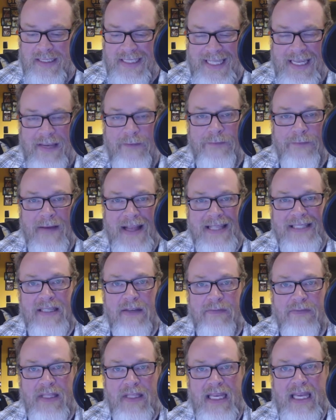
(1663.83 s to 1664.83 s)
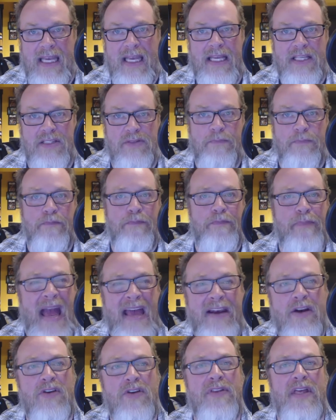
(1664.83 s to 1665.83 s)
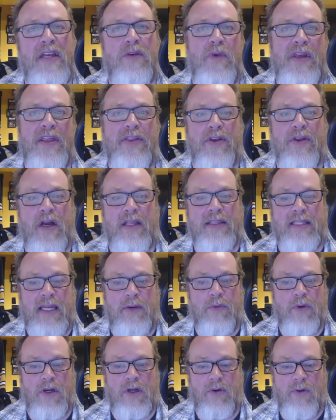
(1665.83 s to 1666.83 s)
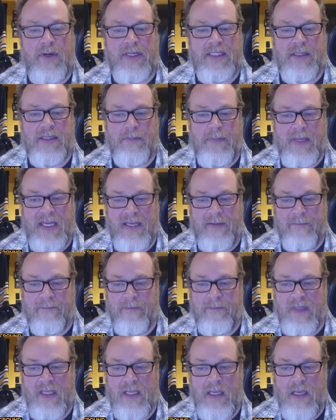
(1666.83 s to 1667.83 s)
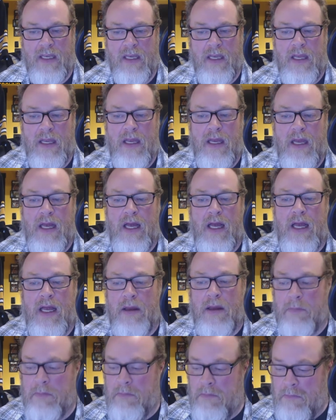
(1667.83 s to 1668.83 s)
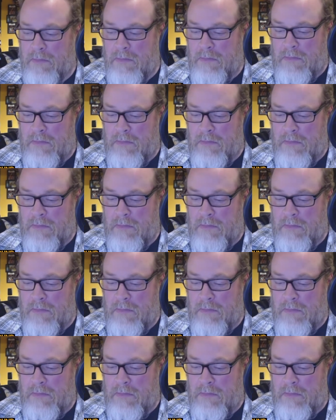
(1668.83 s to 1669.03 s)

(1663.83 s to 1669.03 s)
defensively is better than we thought they were going to be. I